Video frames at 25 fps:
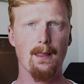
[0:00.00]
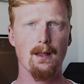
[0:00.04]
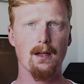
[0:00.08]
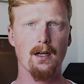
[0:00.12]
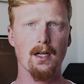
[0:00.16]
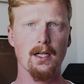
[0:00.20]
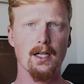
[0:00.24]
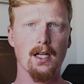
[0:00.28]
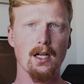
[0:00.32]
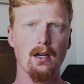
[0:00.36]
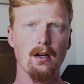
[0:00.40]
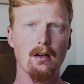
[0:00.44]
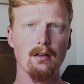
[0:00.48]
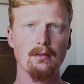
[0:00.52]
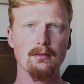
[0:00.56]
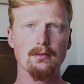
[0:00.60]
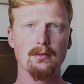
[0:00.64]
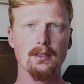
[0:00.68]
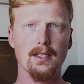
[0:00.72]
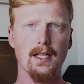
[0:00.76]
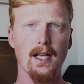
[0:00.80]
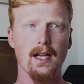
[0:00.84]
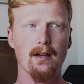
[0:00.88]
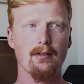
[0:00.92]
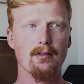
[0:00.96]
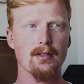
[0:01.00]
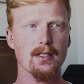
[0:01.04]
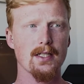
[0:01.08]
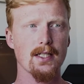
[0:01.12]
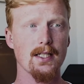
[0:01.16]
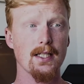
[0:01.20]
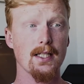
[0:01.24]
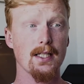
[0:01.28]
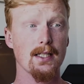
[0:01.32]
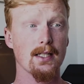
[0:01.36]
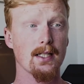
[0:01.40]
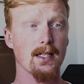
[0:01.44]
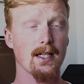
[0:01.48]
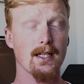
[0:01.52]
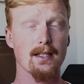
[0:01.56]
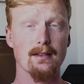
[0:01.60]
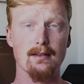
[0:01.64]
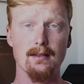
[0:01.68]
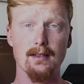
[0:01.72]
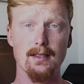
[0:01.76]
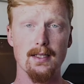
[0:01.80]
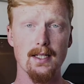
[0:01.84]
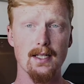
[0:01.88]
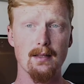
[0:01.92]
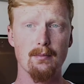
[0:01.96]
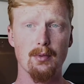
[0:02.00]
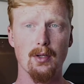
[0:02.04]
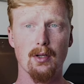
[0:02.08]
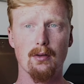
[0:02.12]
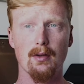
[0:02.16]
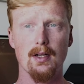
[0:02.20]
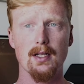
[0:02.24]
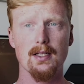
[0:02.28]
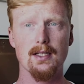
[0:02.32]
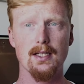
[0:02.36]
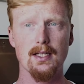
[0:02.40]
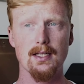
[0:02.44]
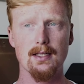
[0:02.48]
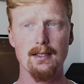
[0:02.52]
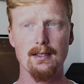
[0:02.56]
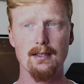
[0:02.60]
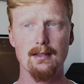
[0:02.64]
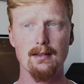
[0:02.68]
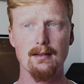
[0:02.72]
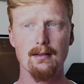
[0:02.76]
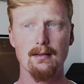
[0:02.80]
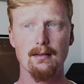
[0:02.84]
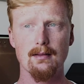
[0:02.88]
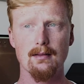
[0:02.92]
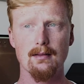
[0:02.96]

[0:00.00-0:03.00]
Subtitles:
I can't guarantee that as the day progresses,